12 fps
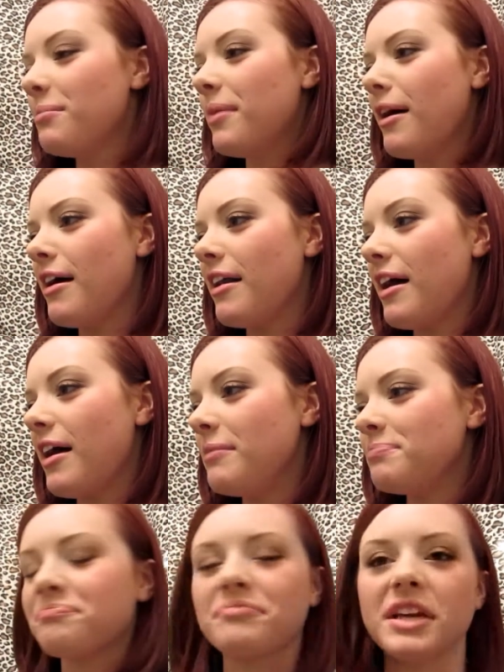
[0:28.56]

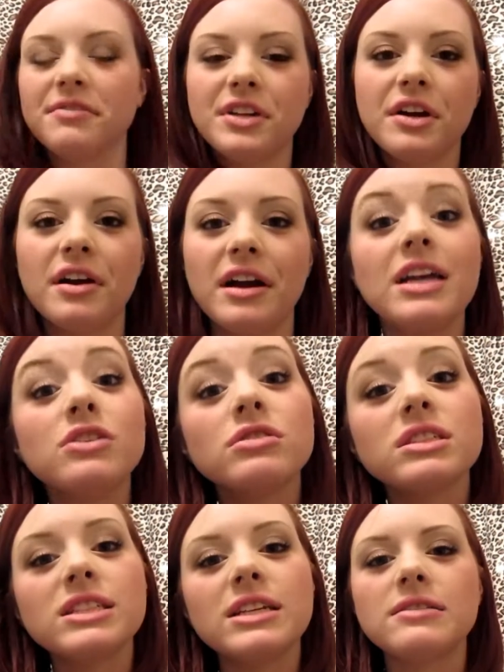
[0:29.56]
But if you're
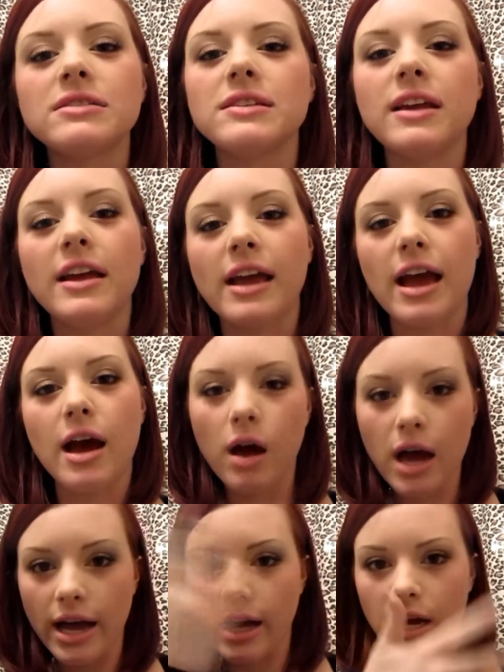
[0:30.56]
interested in seeing how
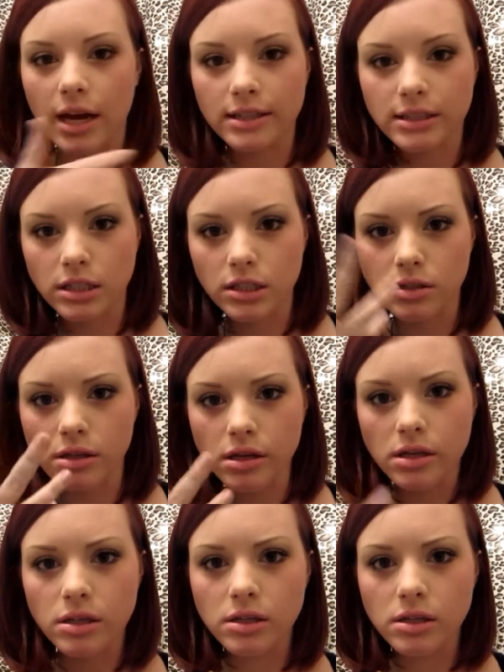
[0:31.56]
I got this look,